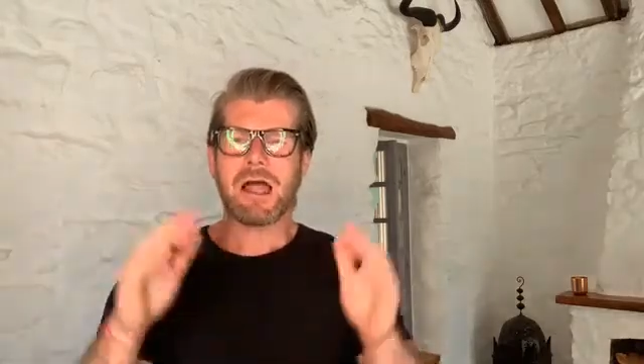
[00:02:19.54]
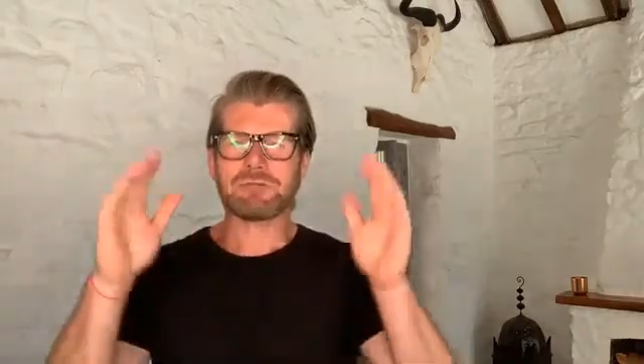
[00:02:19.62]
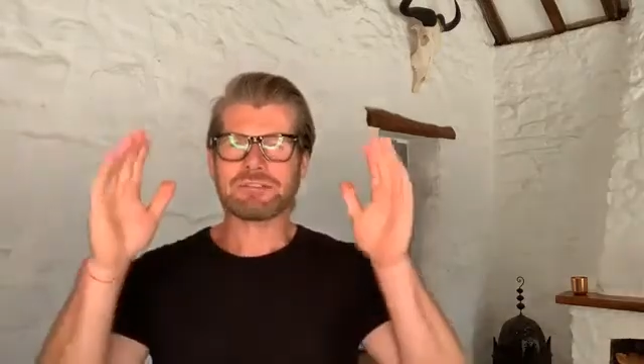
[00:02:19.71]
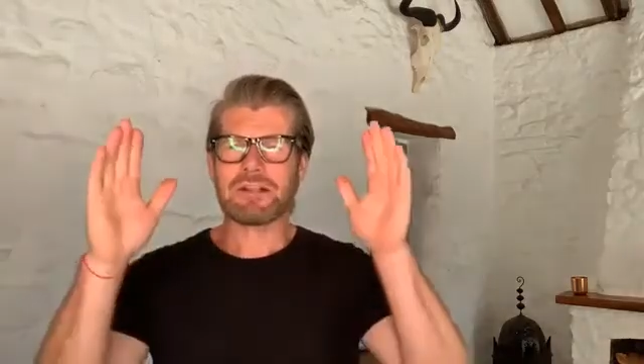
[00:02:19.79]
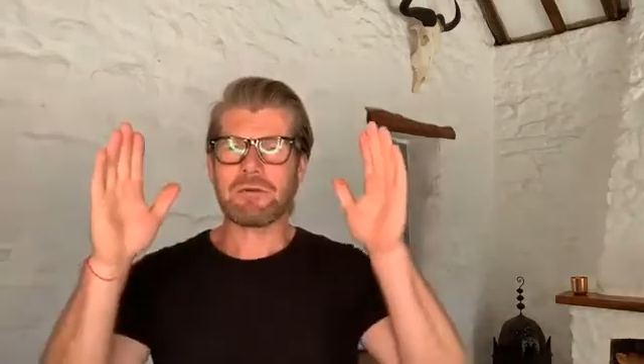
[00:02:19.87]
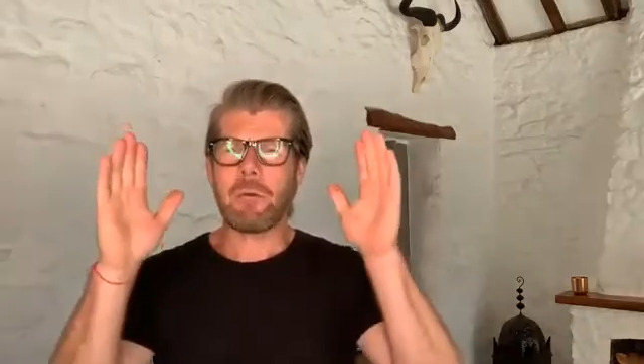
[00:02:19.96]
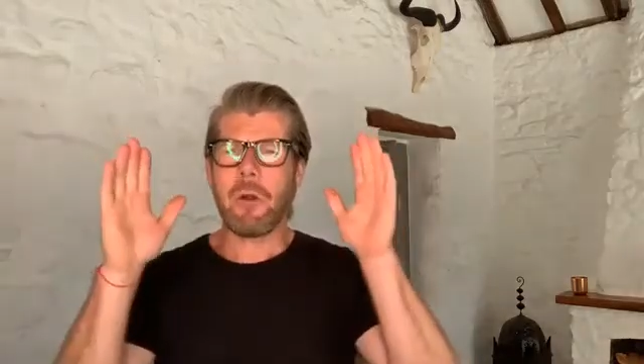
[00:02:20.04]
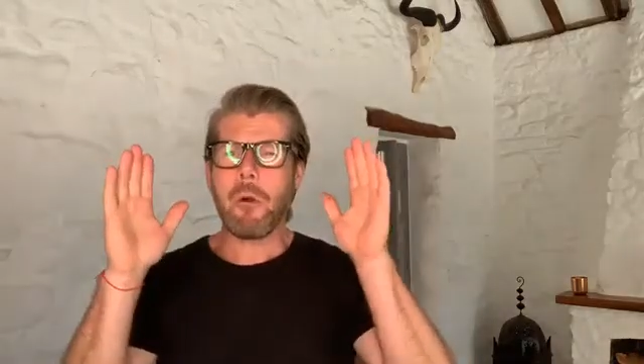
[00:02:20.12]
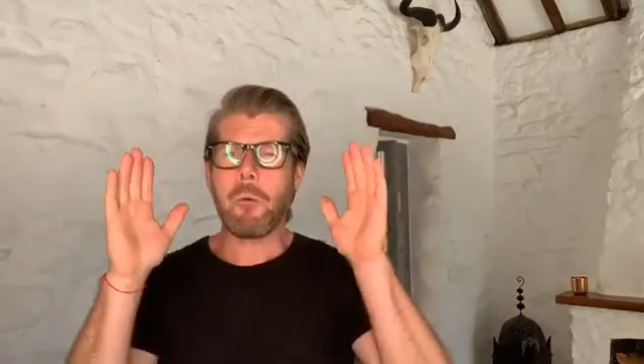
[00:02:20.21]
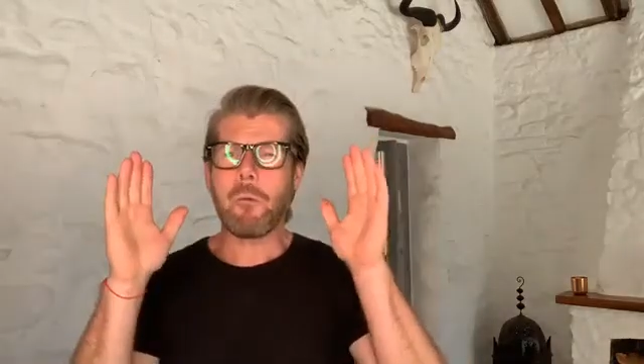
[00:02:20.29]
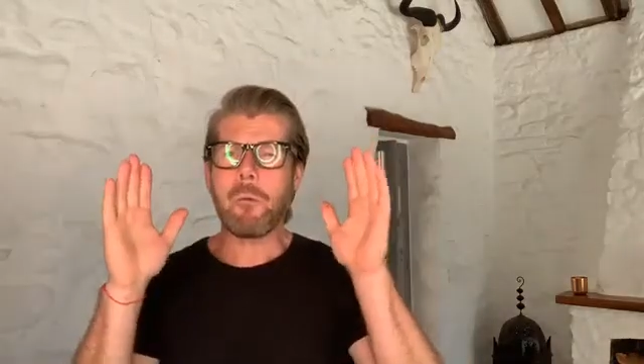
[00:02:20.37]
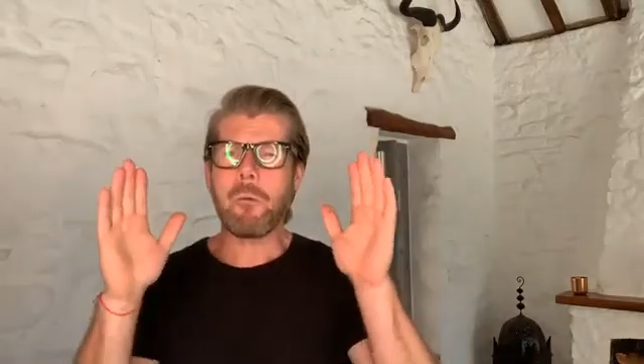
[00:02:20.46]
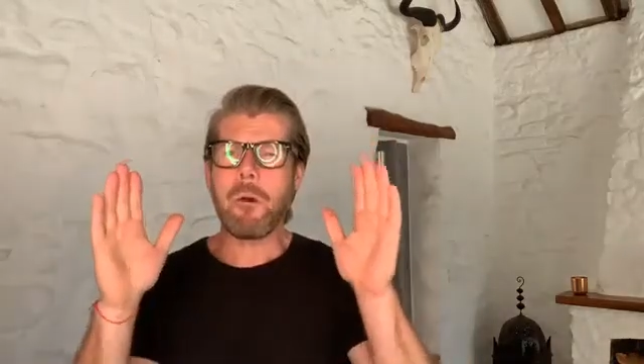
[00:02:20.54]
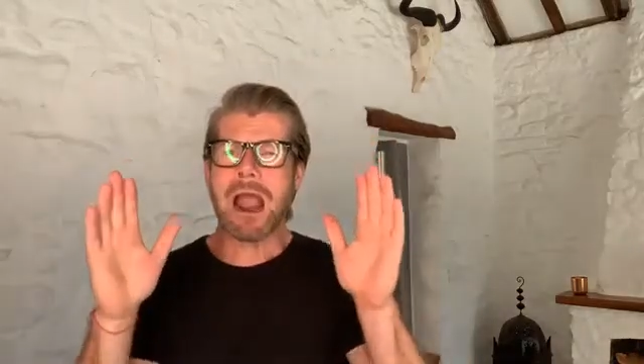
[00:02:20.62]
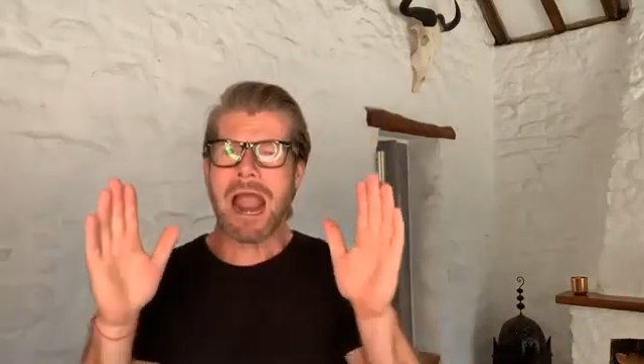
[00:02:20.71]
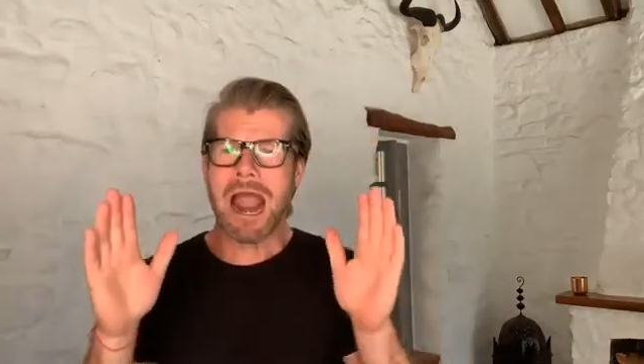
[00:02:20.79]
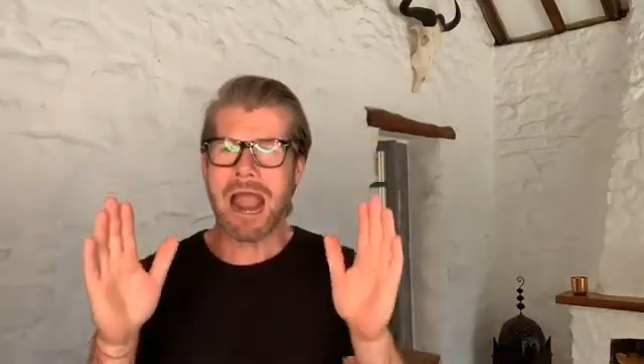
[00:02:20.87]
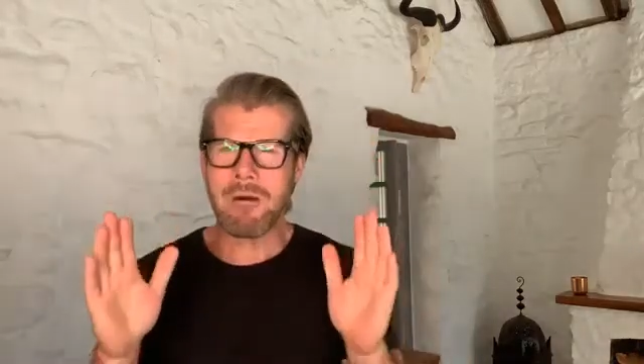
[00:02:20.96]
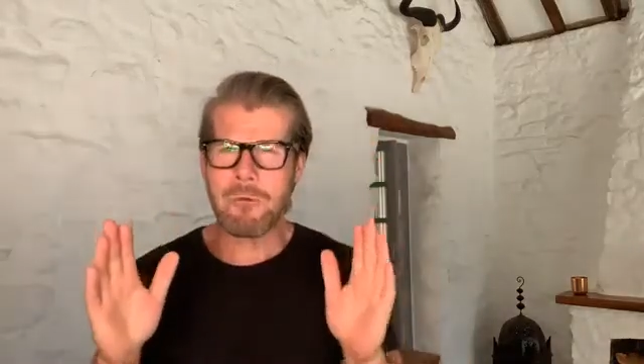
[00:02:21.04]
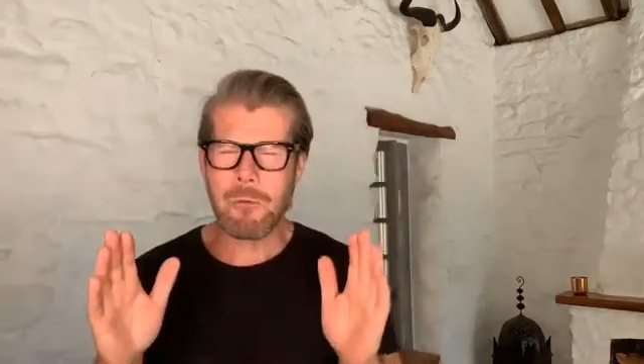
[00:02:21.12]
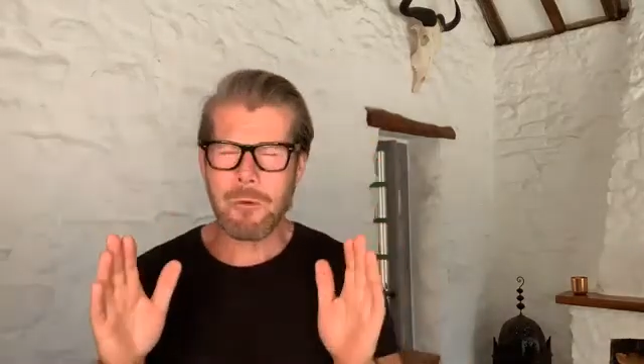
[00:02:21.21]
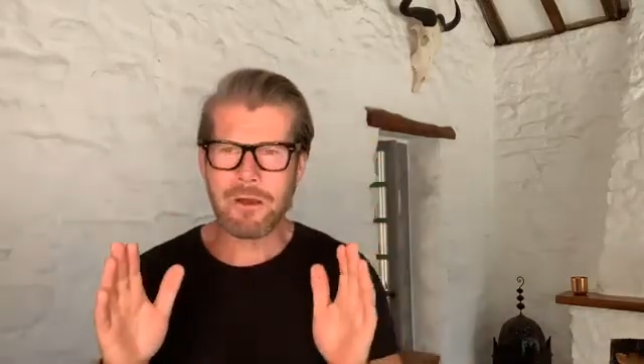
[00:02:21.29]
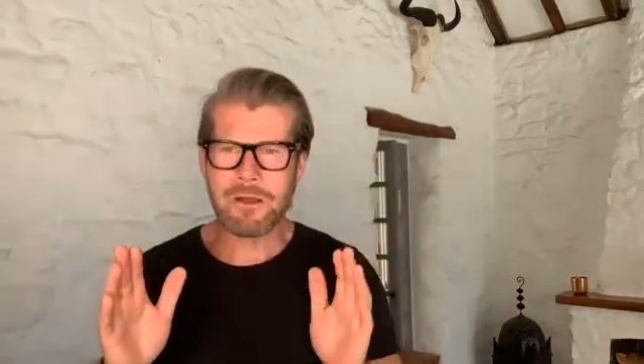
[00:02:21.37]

I was like, wow,